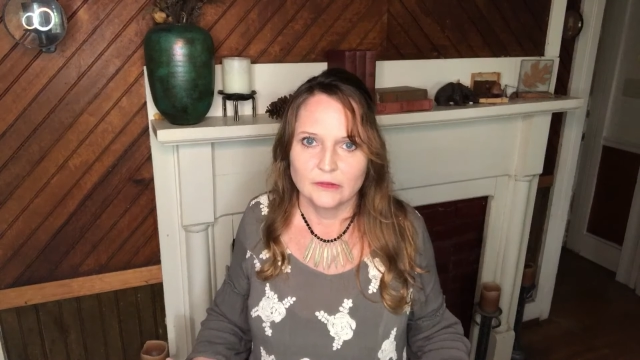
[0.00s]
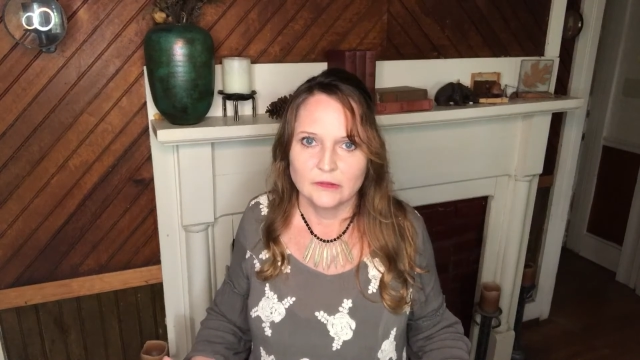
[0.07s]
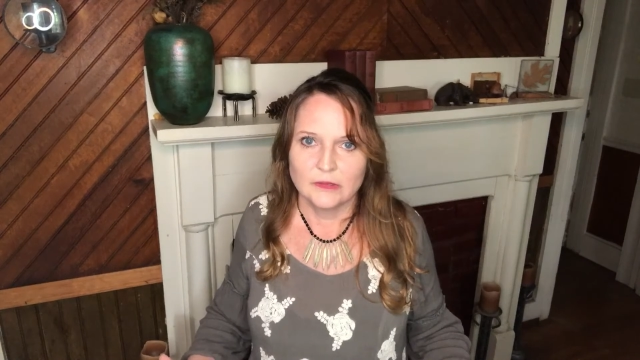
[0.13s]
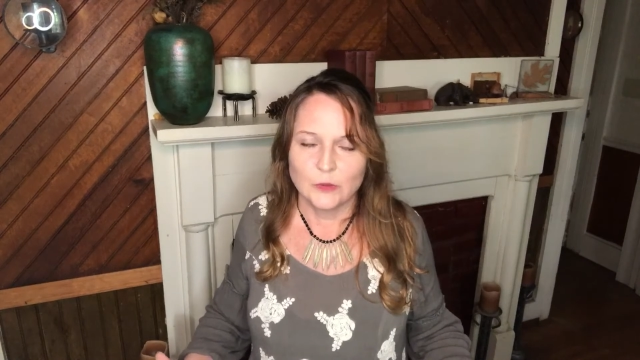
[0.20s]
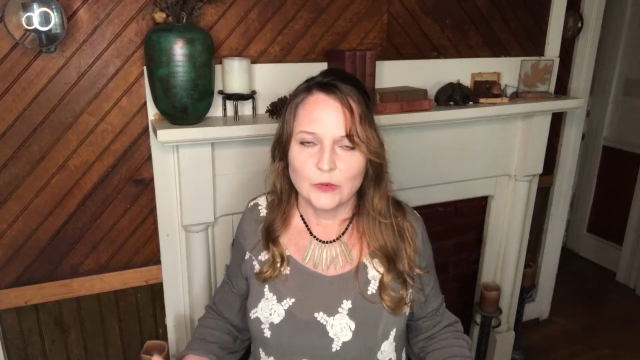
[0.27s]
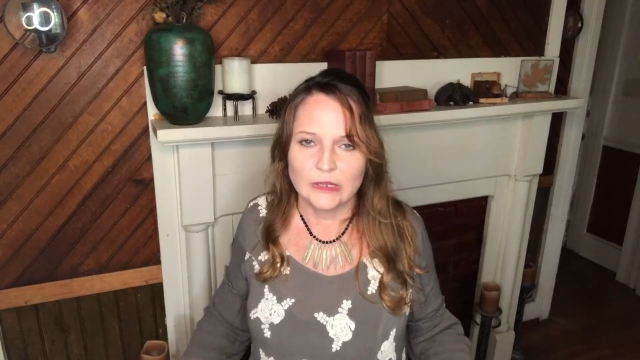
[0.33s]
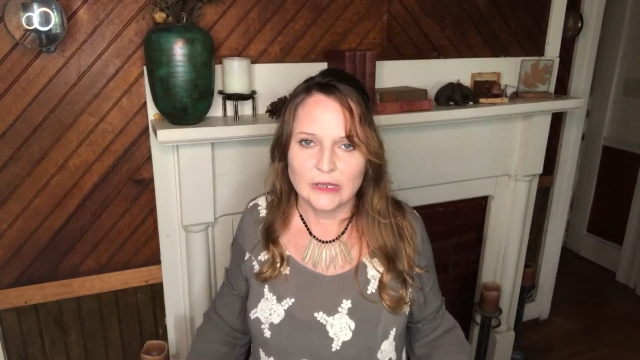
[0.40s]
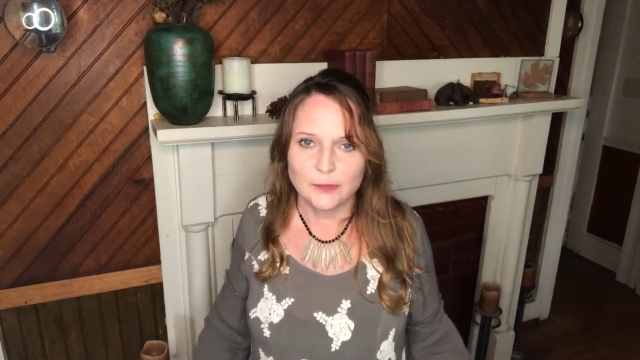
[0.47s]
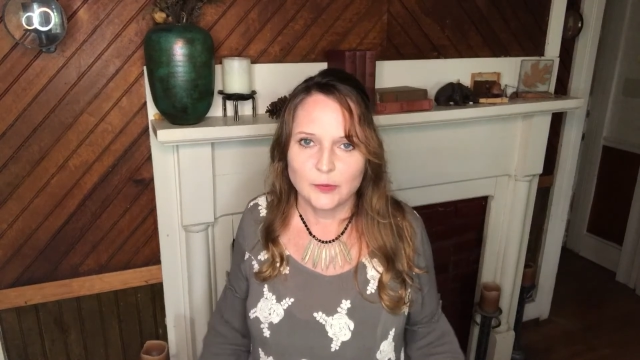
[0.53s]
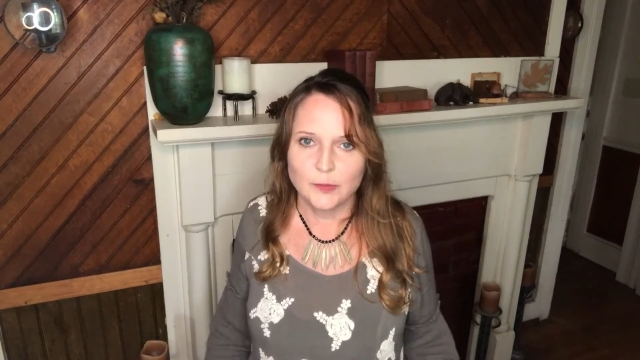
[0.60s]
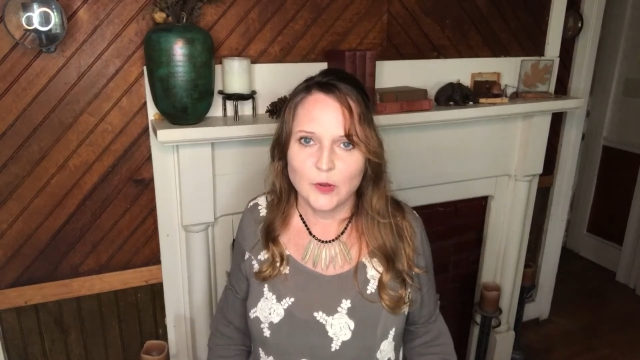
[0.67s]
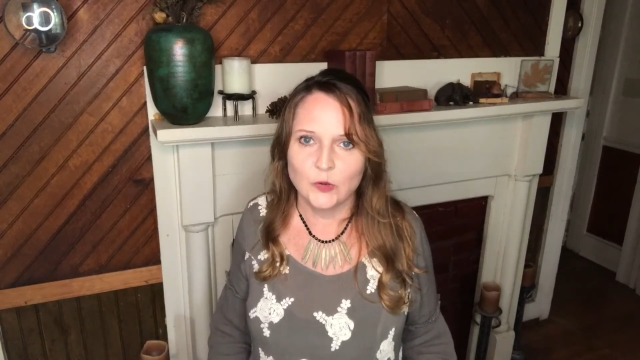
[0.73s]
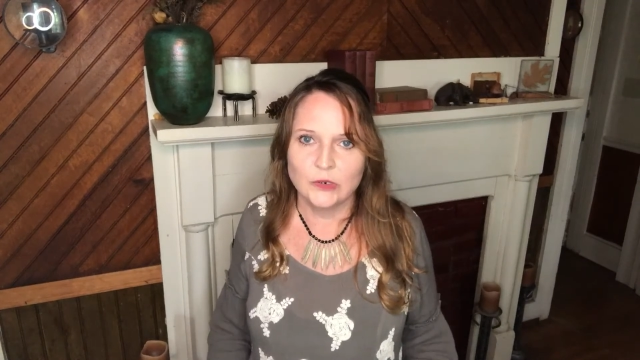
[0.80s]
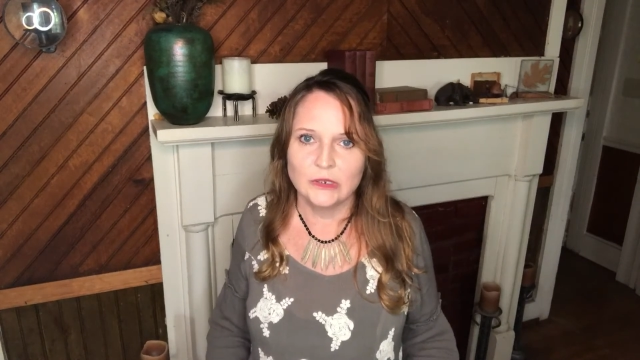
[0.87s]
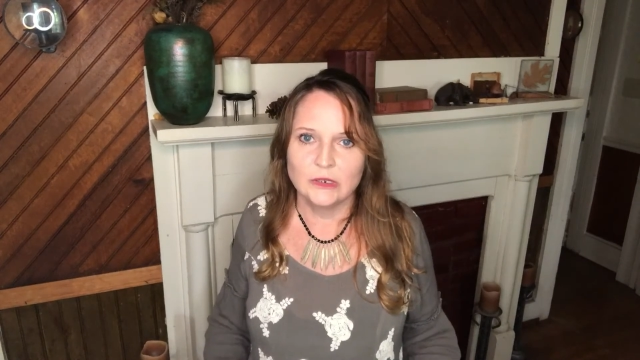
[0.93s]
They want to get
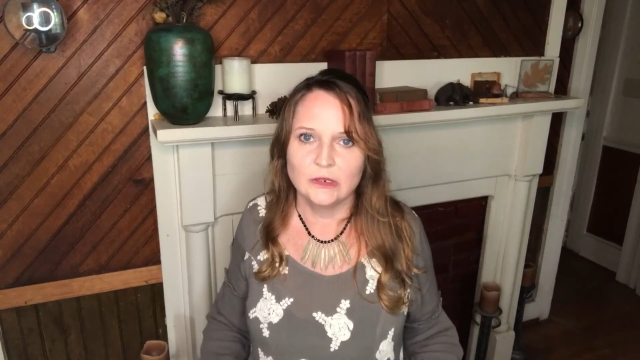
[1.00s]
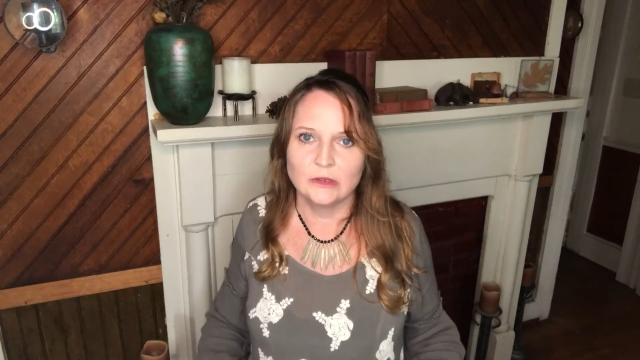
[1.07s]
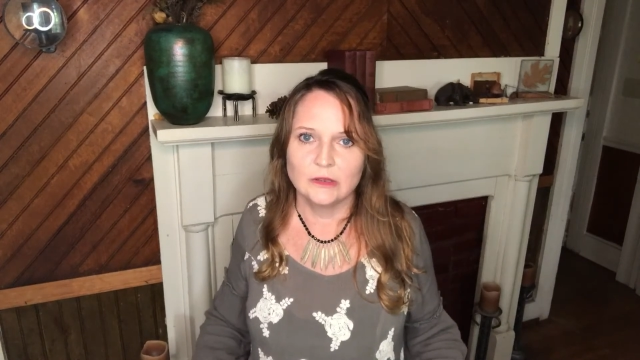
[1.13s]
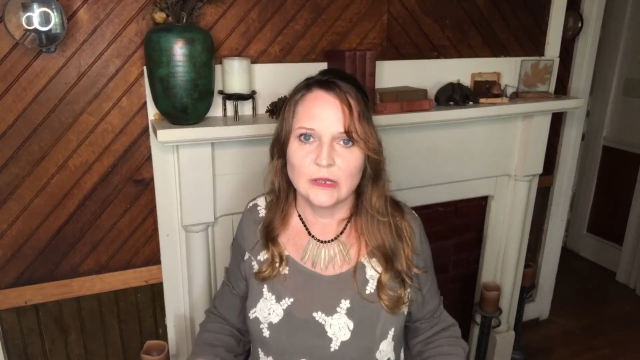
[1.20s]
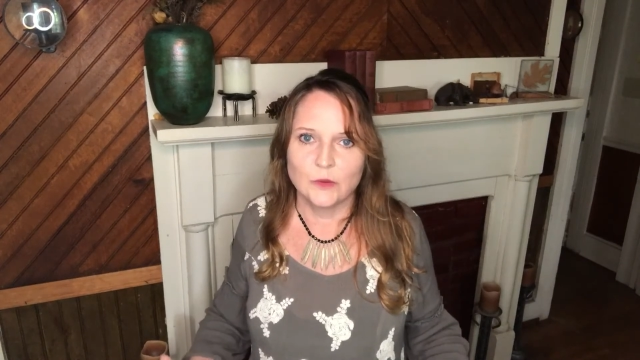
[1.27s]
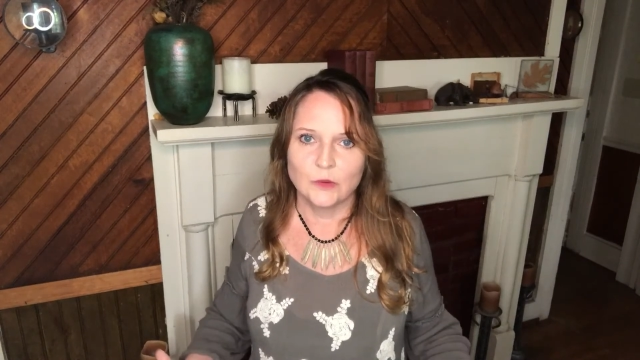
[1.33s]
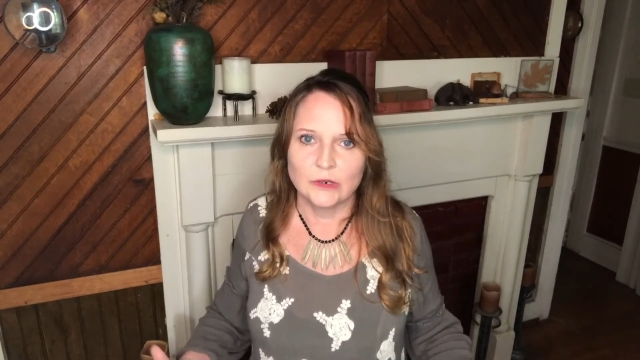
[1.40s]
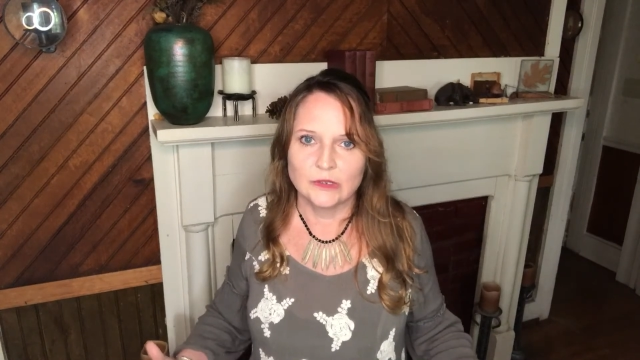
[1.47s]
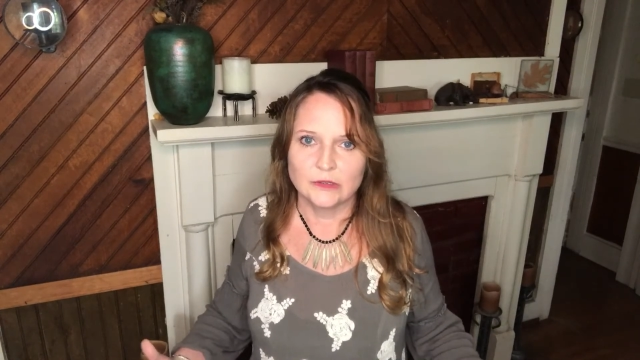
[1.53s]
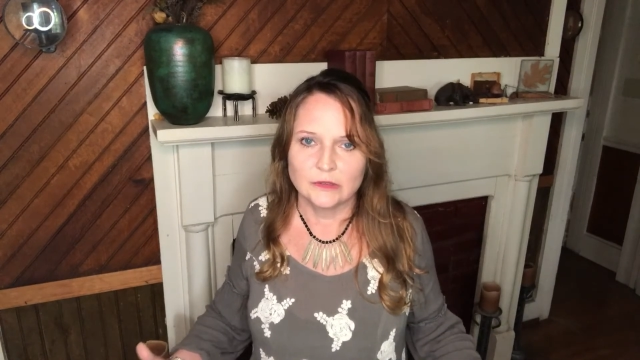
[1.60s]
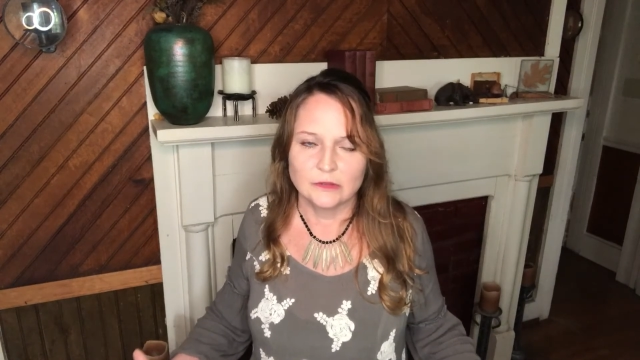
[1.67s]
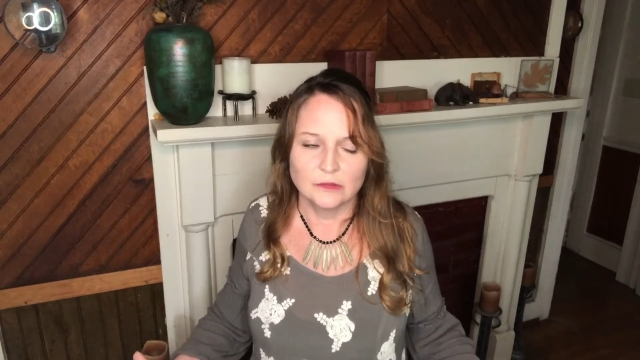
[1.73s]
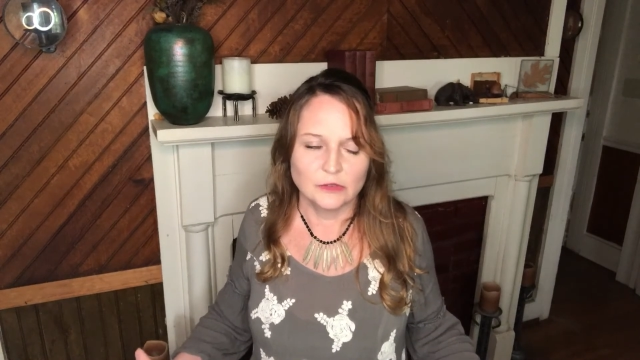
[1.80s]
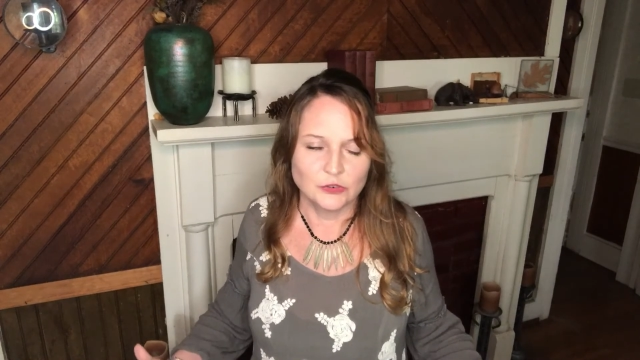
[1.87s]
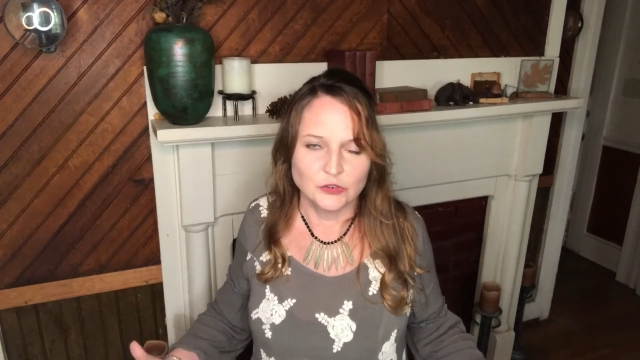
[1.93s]
promoted, they're